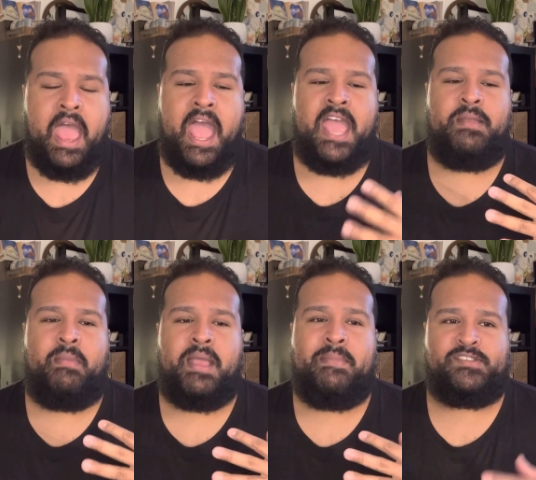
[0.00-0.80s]
And
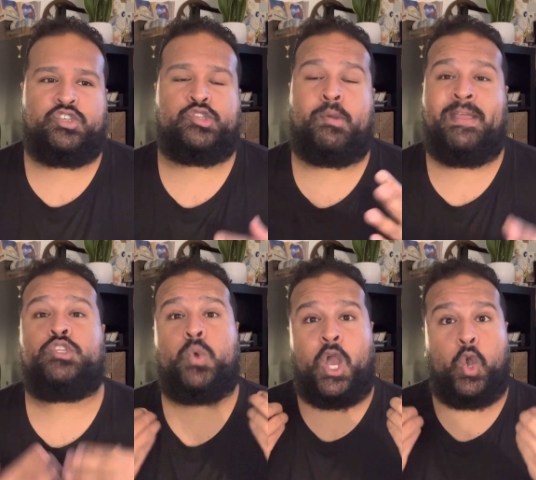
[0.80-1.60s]
my messages are meant
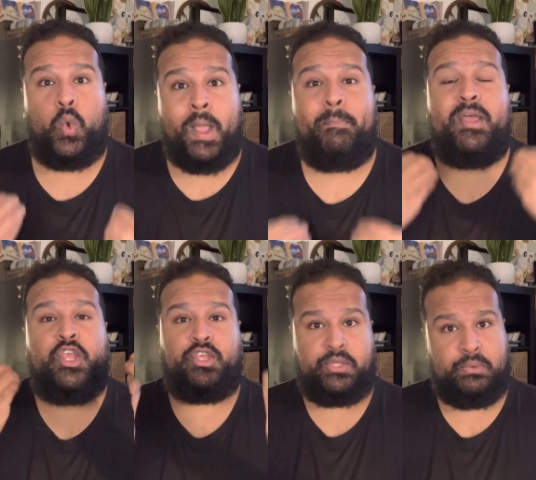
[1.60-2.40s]
to equip
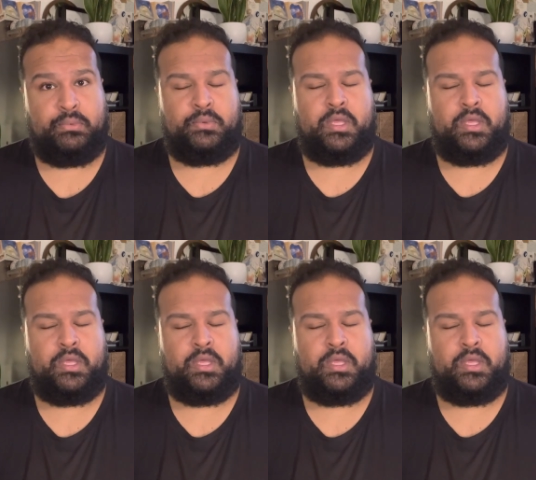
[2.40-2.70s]
you.